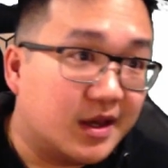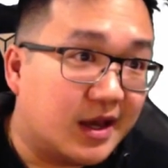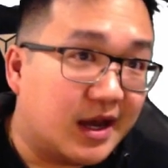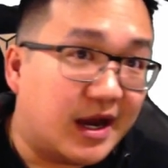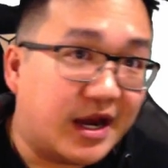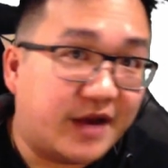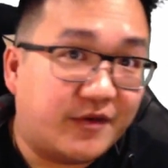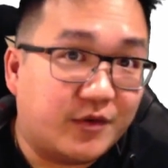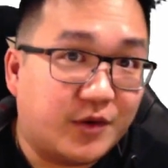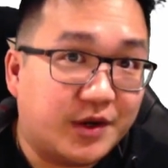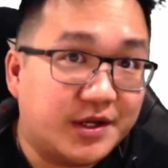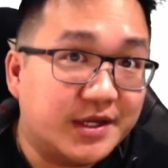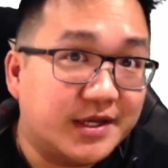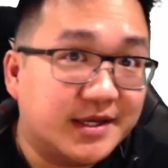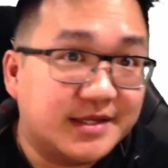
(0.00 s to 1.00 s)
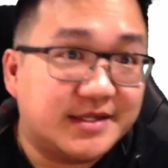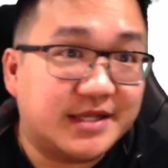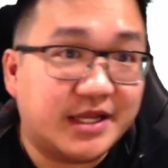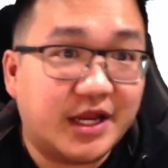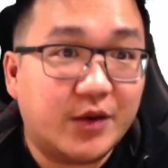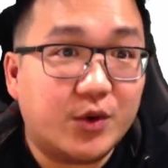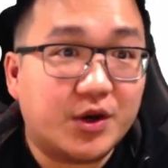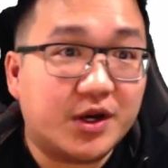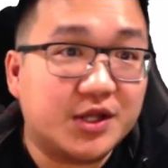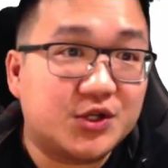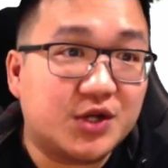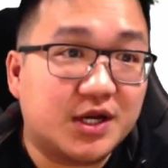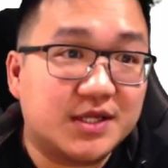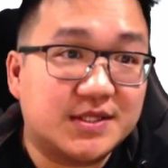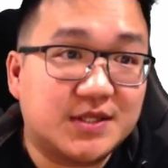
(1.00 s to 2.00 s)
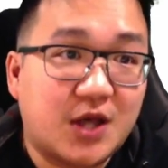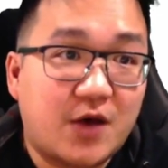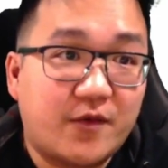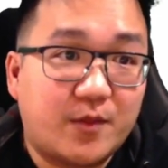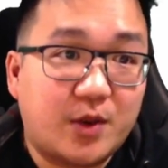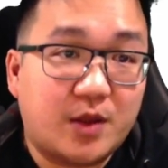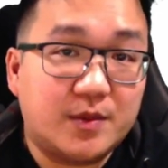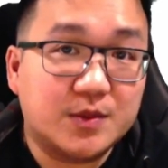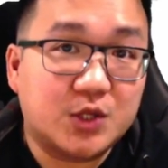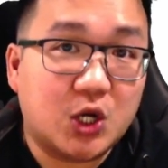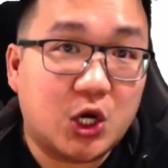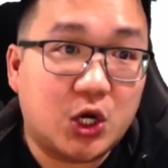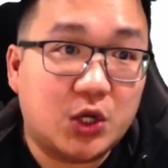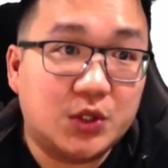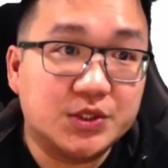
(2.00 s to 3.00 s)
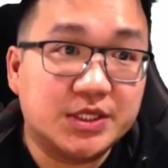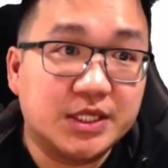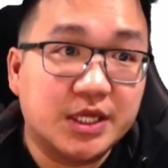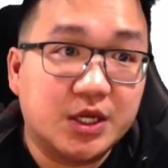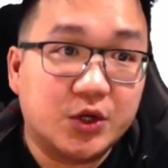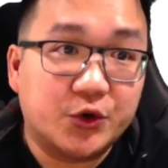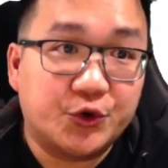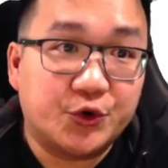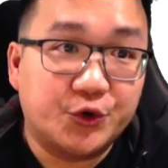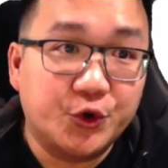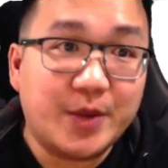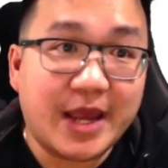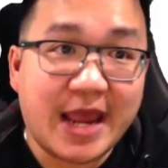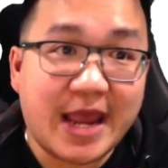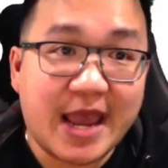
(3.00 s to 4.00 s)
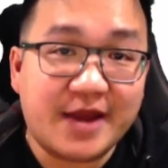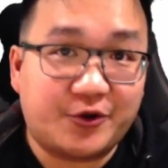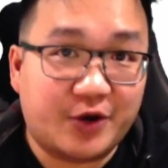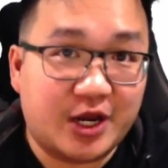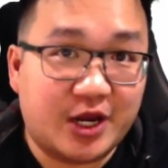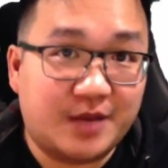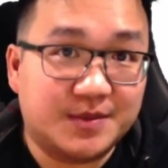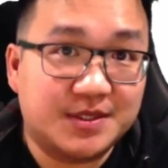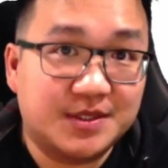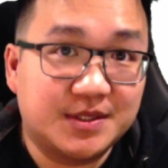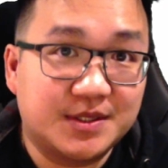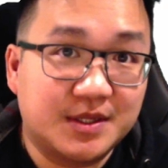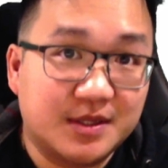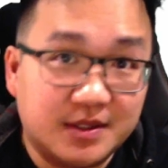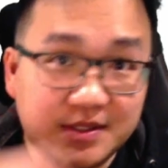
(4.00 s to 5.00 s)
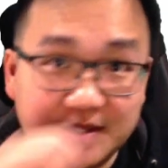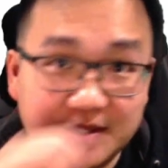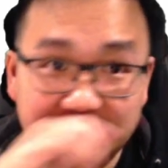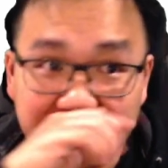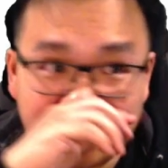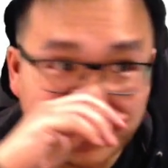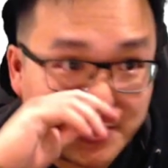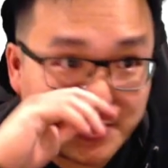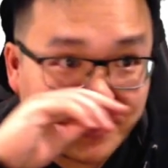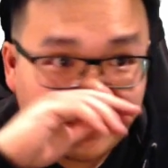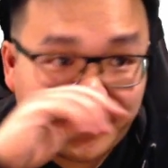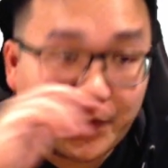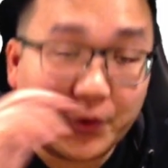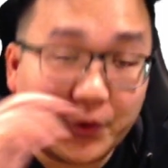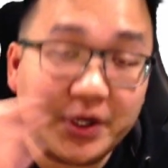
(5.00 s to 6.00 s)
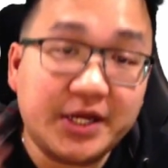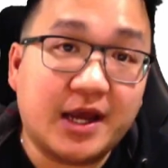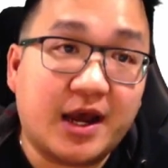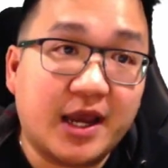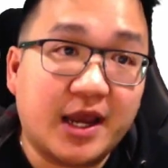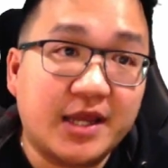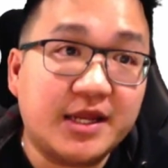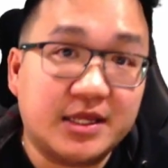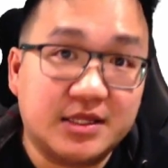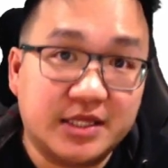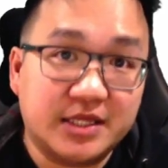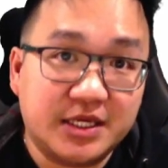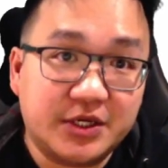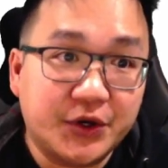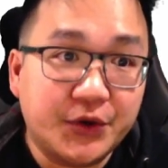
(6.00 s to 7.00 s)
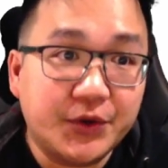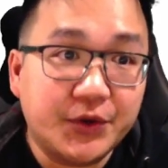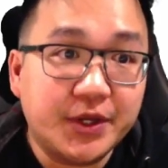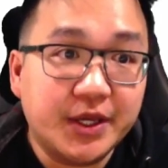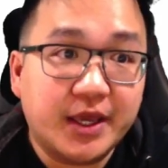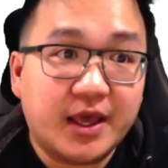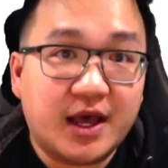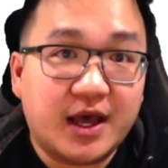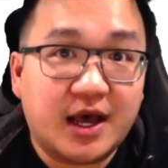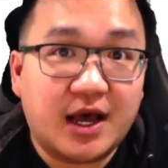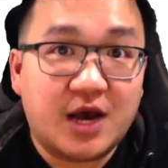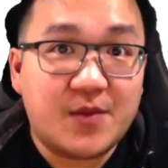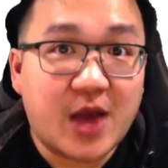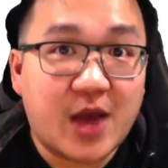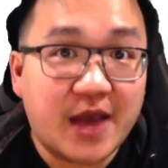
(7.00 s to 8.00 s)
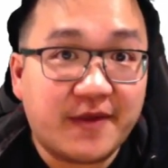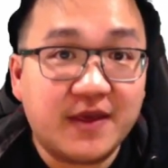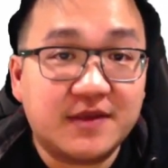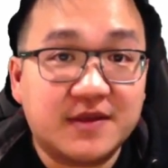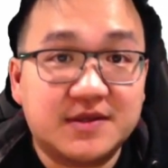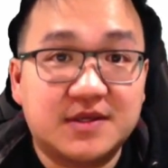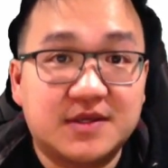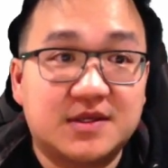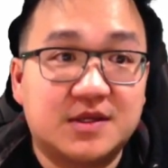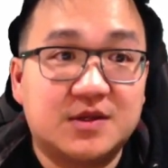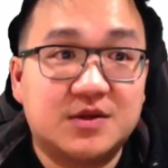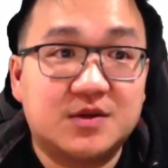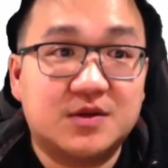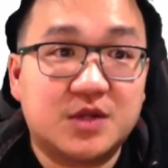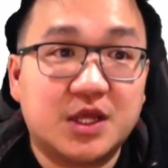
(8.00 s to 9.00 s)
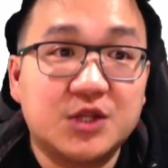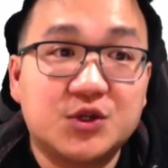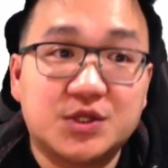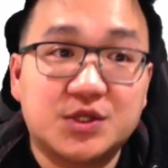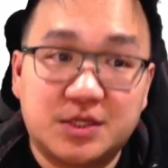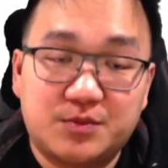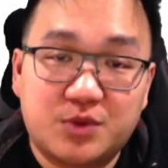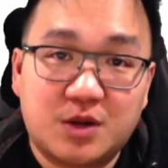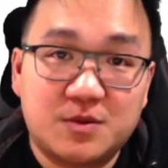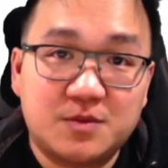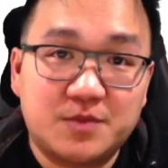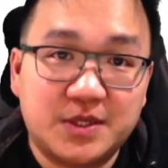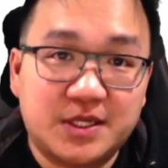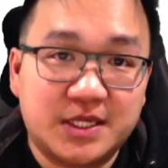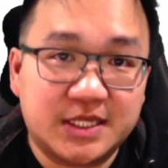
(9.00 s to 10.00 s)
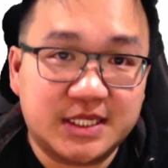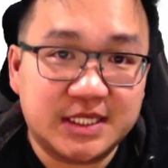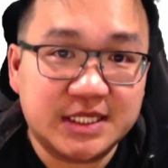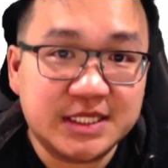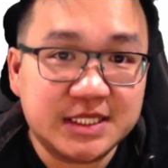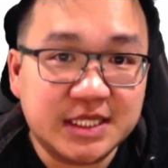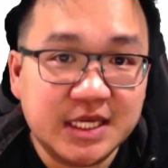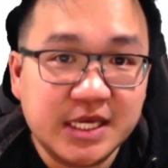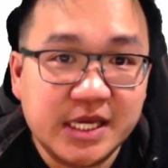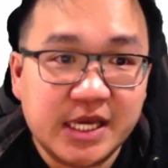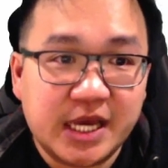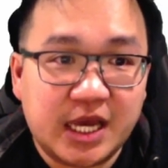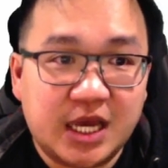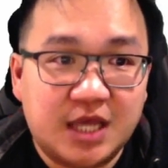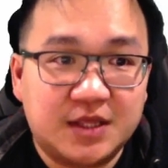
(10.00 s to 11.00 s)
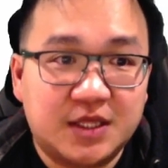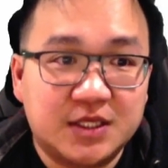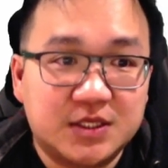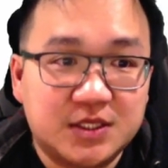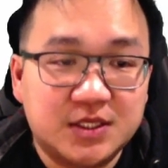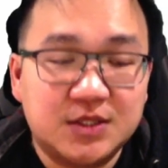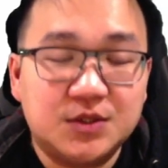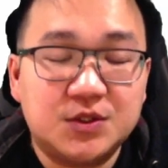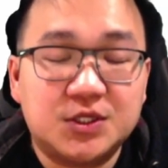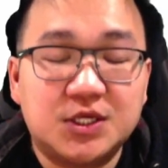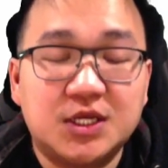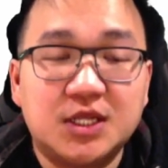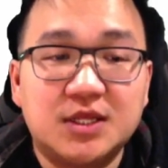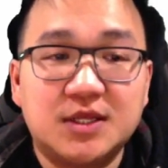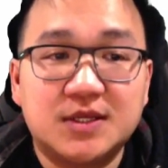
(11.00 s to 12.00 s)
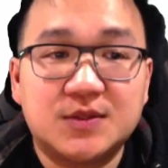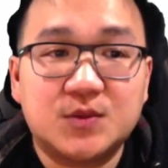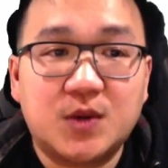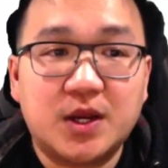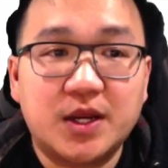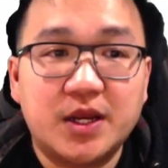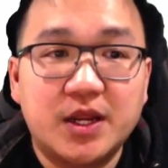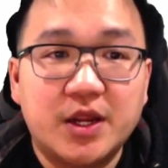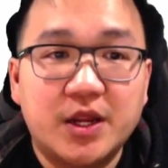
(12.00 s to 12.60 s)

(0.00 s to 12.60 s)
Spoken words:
Hi everyone. Today we're going to try to solve a problem called group anagrams. This is number 49 in Leetcode. I think this is an interesting problem because the solution in this one